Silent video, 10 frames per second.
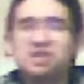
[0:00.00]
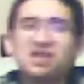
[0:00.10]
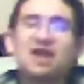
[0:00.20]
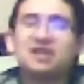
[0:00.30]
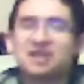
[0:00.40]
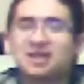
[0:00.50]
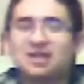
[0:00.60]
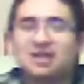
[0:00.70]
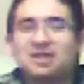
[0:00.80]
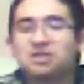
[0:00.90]
you can
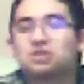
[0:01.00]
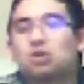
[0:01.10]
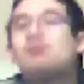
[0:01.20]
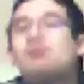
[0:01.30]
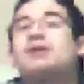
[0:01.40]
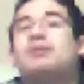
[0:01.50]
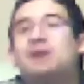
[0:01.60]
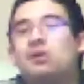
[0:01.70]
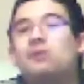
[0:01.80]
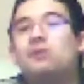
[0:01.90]
technically just comment
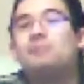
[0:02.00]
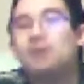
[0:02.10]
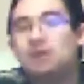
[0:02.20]
about